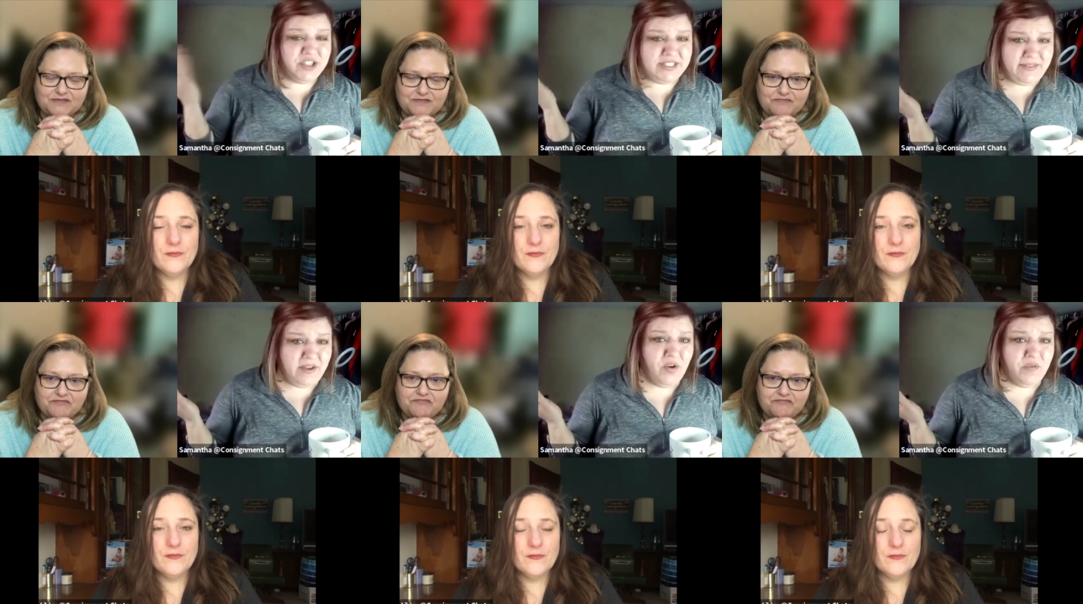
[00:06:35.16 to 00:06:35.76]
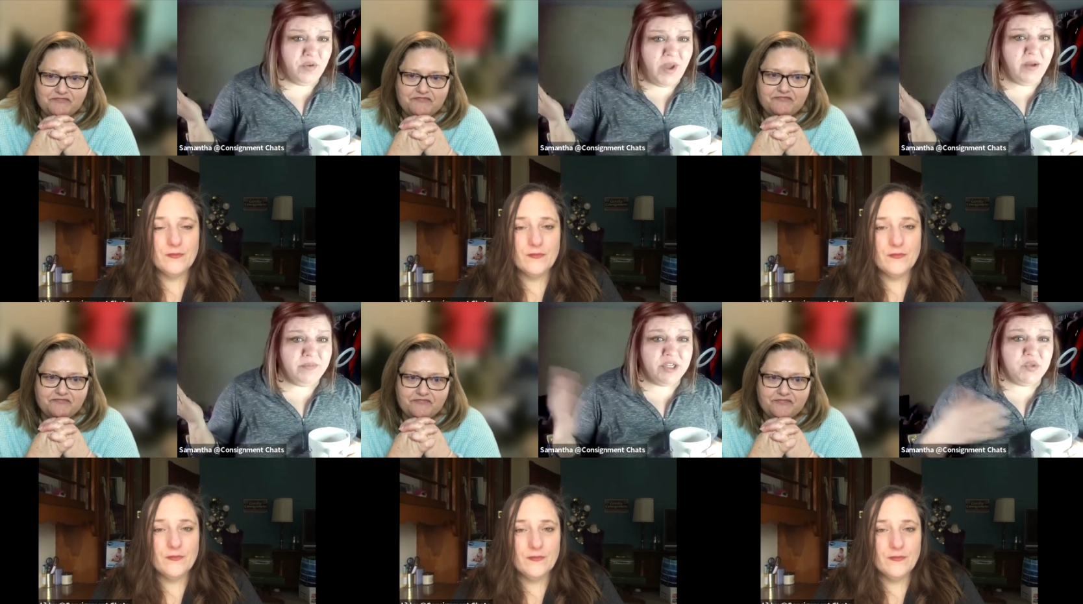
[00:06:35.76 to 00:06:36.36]
Speaker 1: just sit there
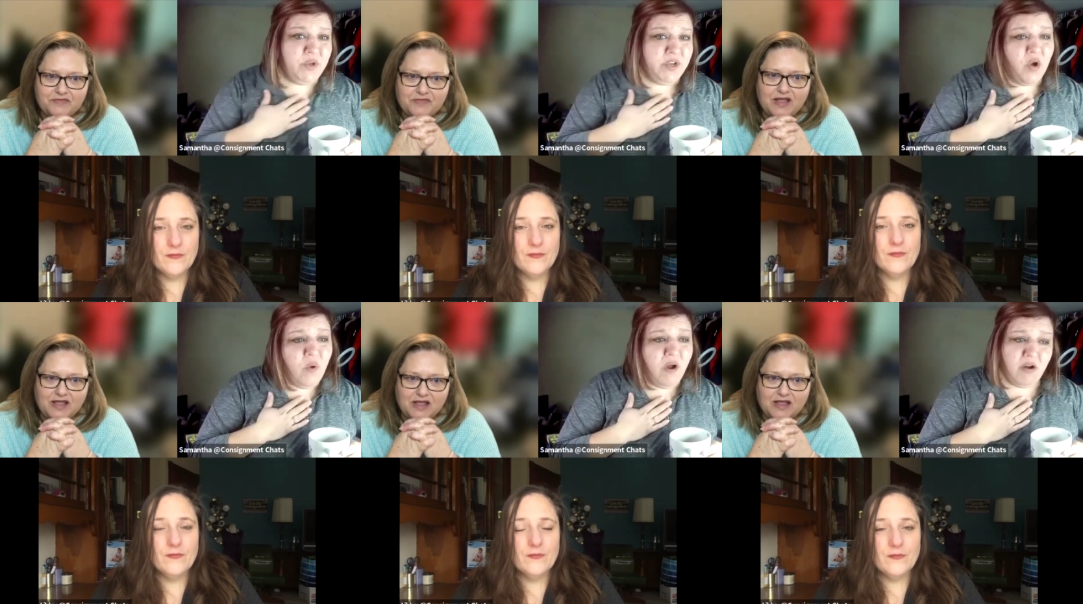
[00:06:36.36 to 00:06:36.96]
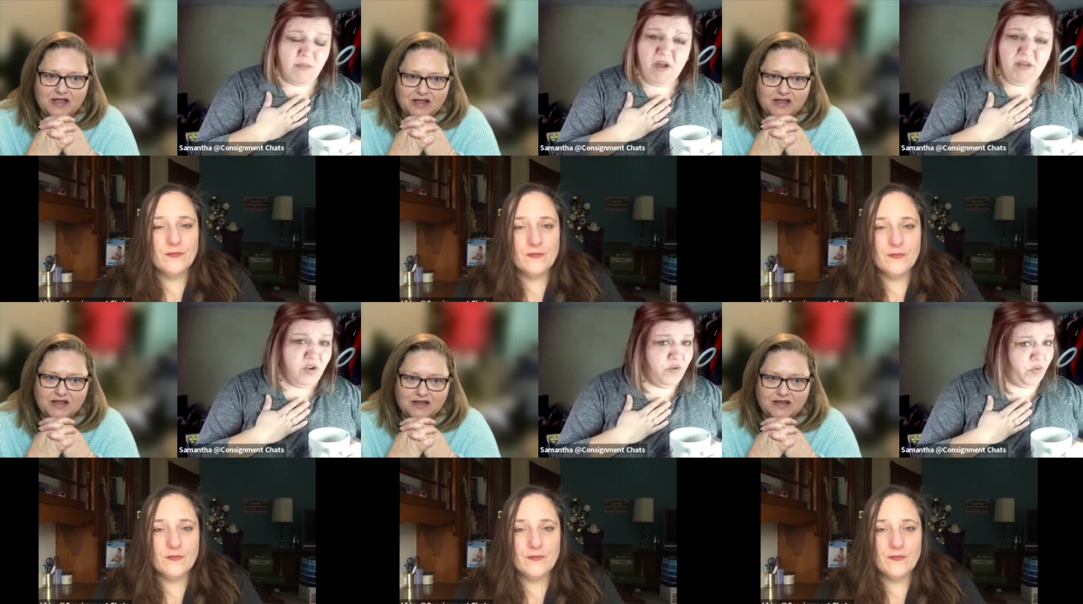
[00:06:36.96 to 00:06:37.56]
overwhelmed because we don't want our
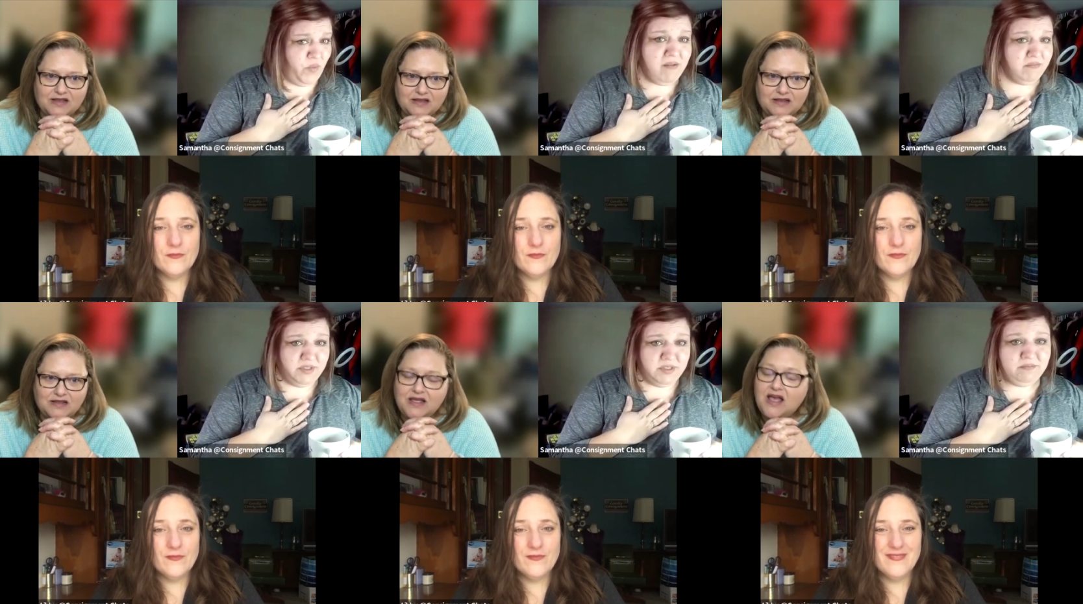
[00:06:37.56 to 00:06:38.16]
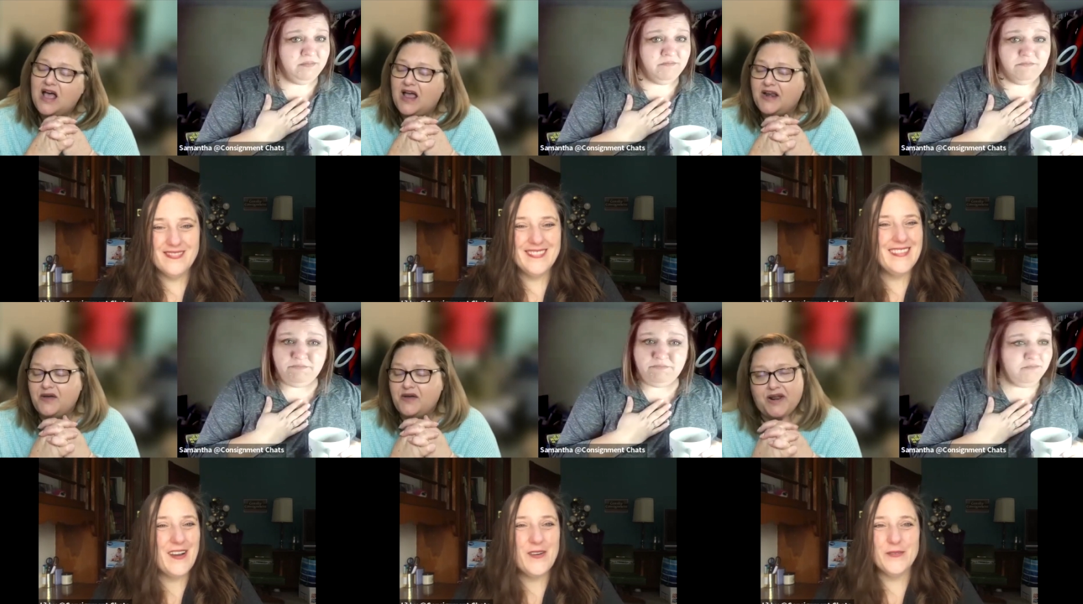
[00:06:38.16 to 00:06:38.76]
Molly overwhelmed.
Speaker 2: I
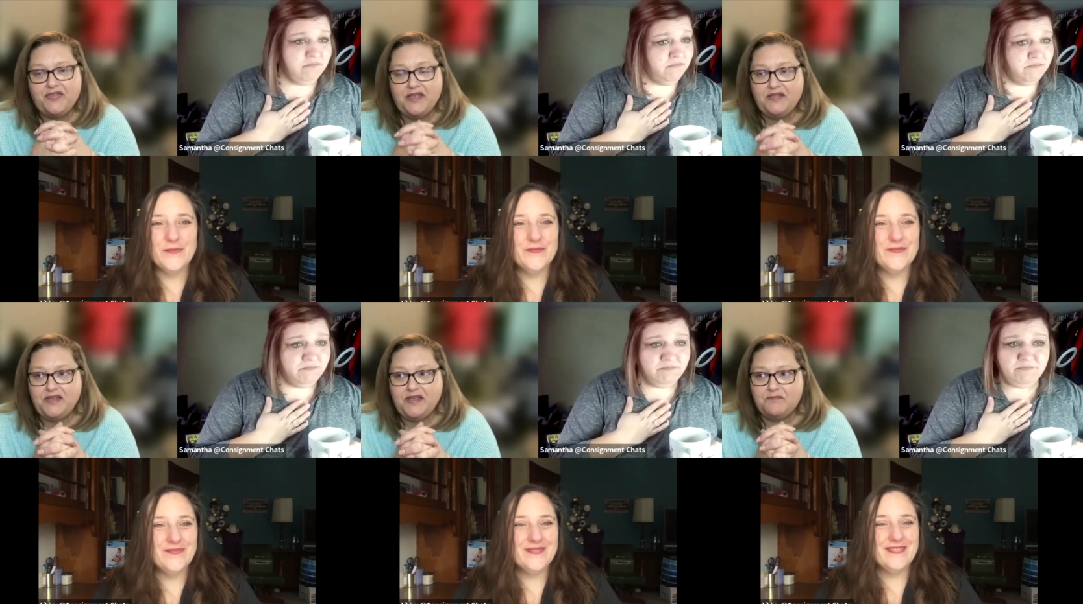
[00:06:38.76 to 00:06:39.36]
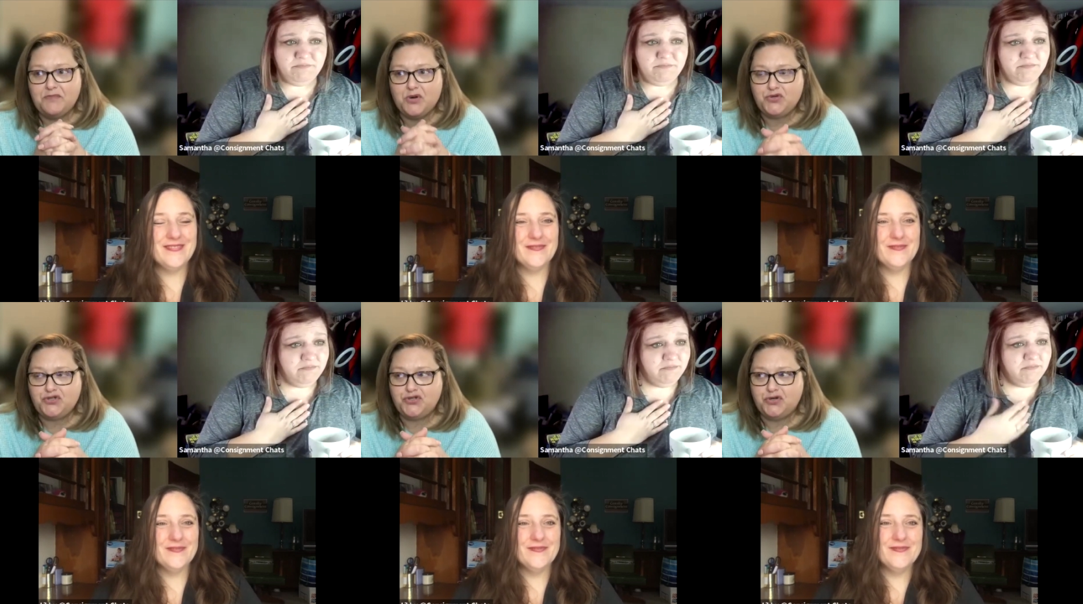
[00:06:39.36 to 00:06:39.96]
know. No. And I think the
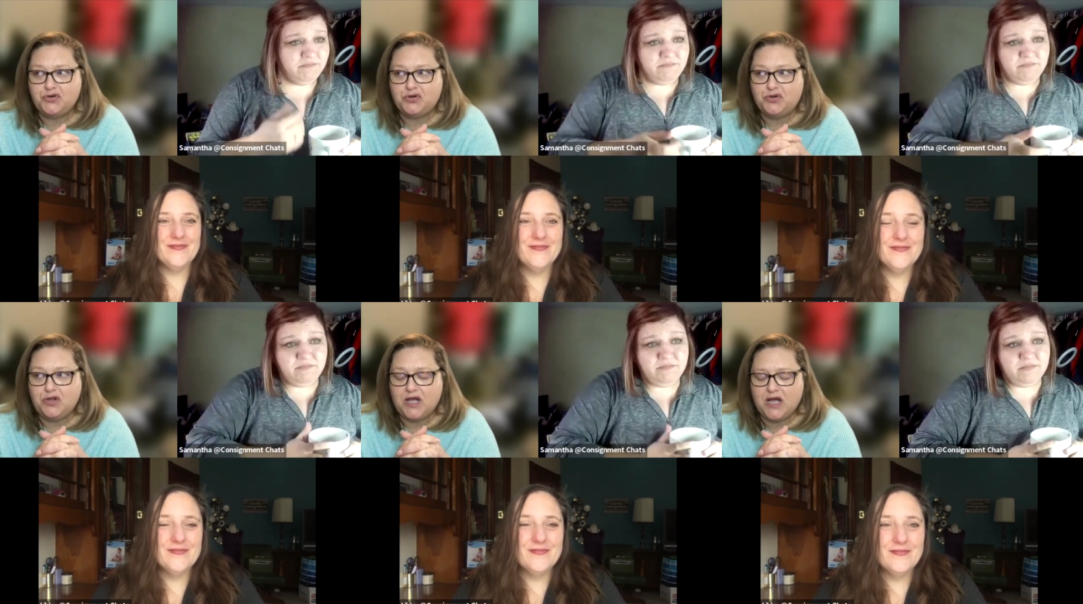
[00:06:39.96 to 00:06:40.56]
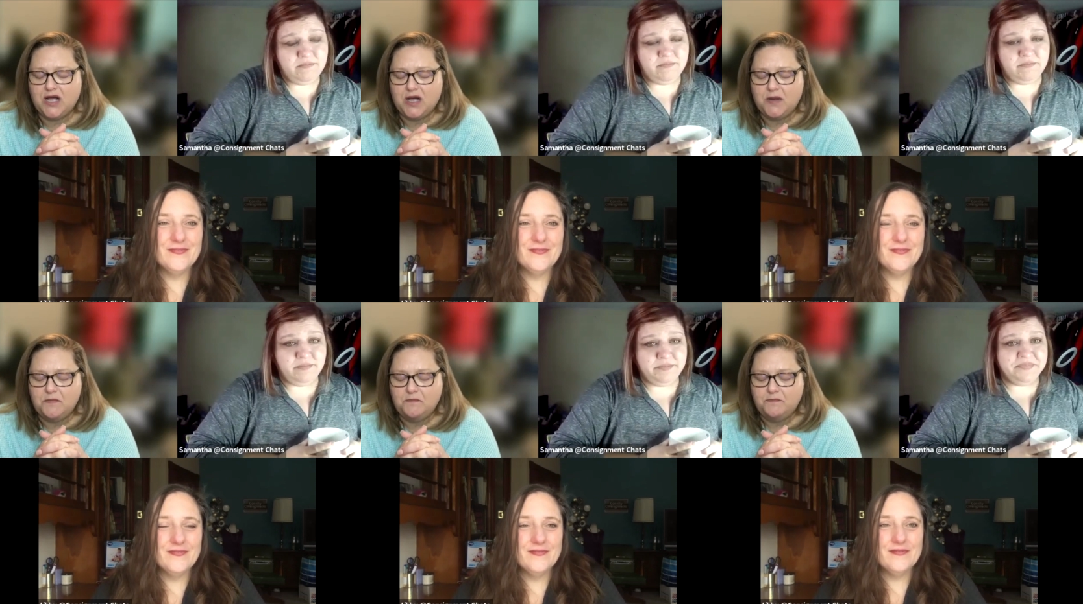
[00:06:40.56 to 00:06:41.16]
emotional,
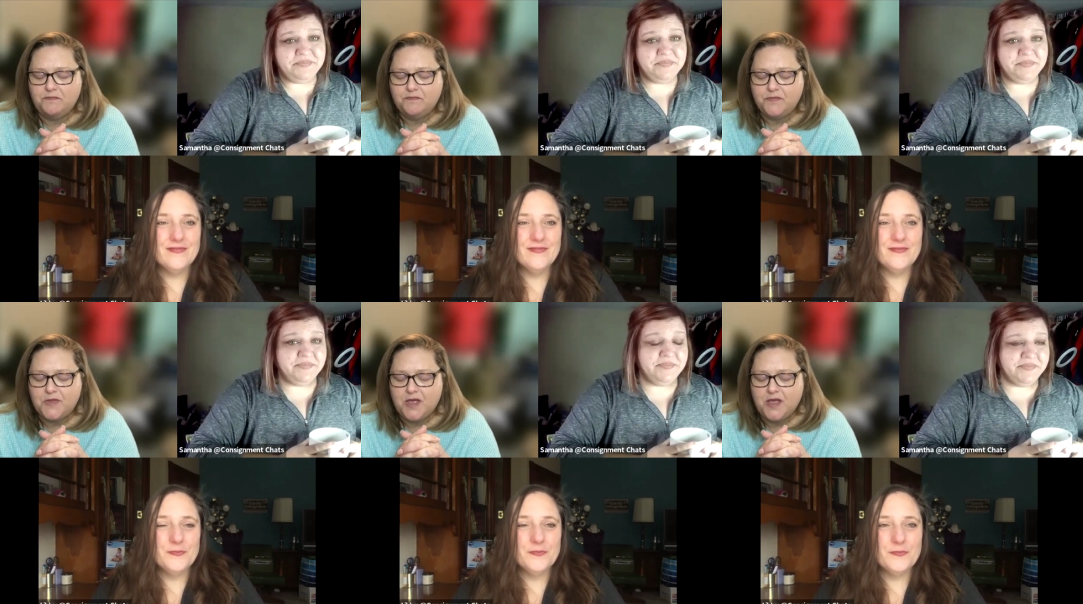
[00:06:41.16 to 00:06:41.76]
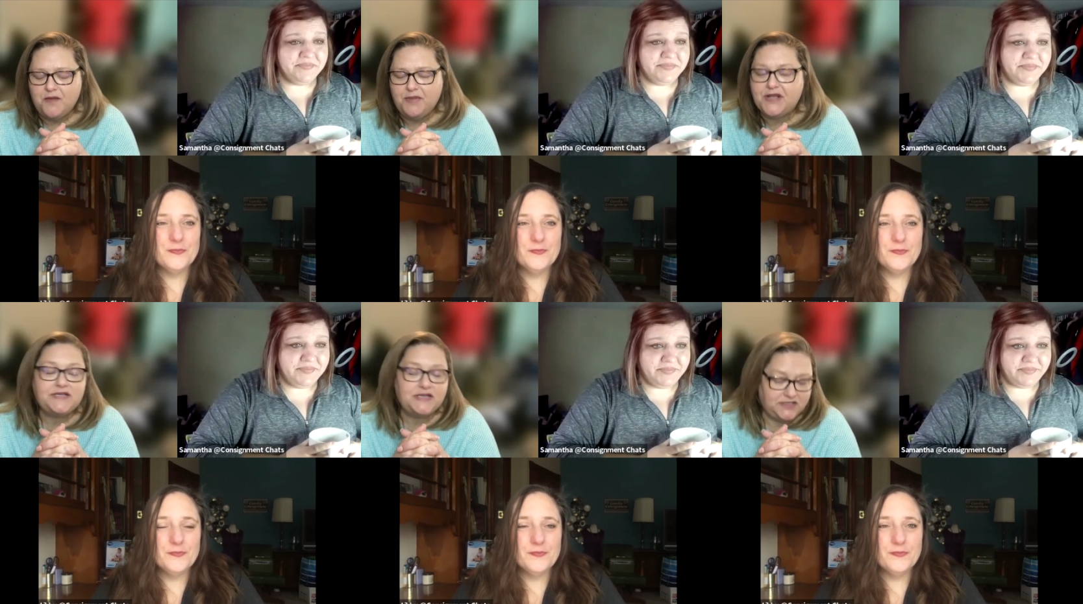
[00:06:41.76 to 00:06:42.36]
um,
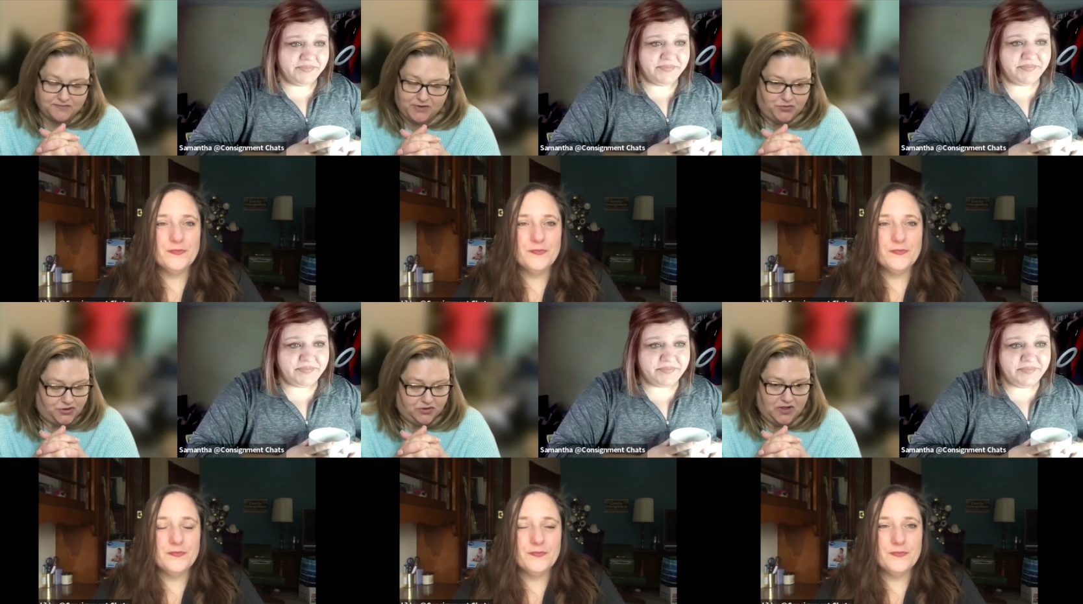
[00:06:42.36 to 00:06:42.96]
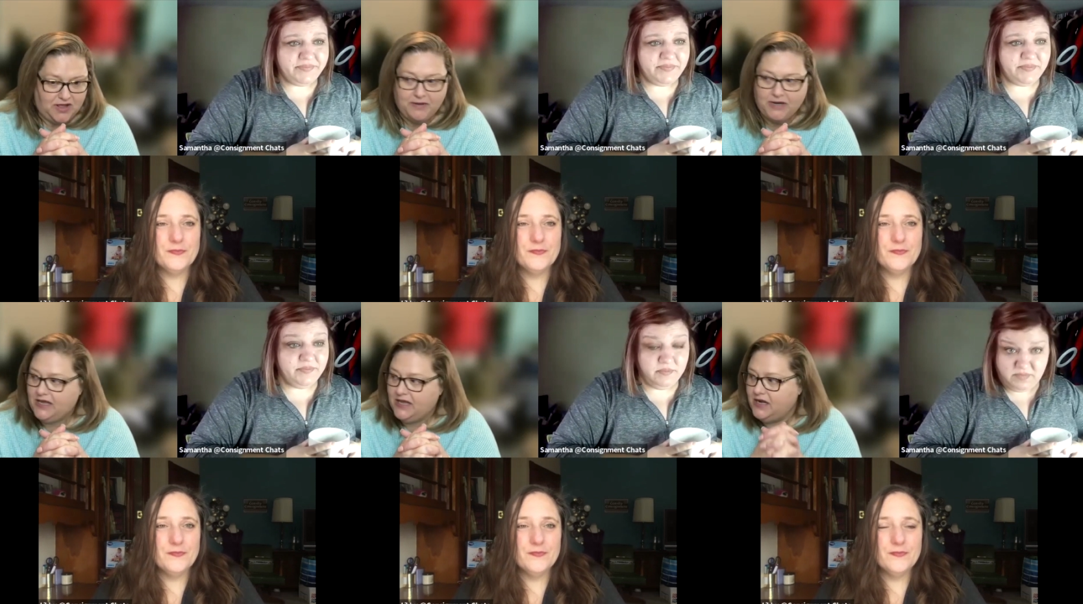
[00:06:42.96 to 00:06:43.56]
because it is emotional. I
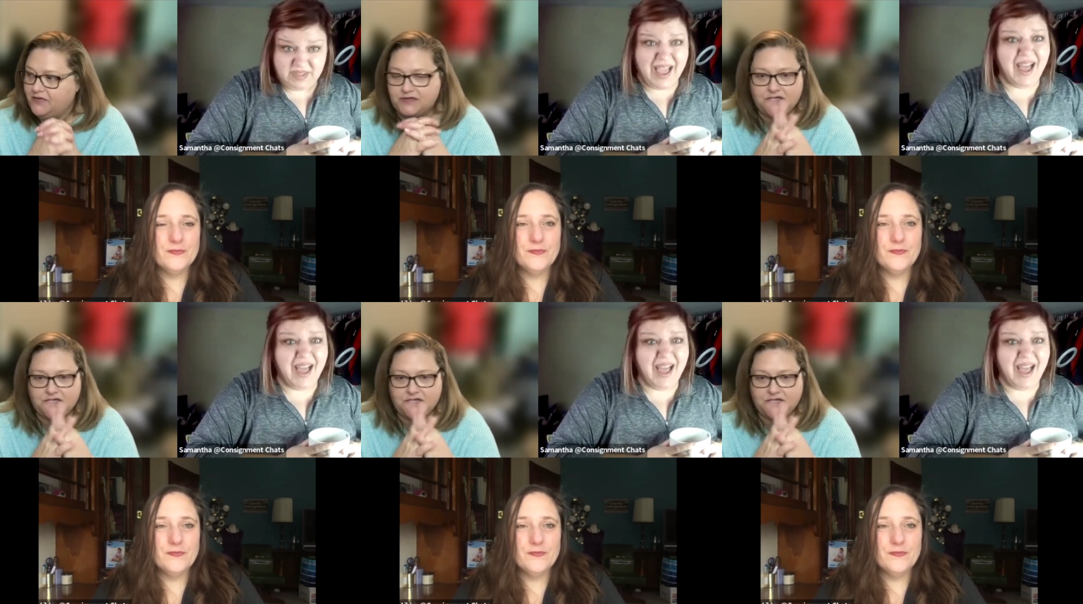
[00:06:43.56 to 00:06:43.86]
mean, any of this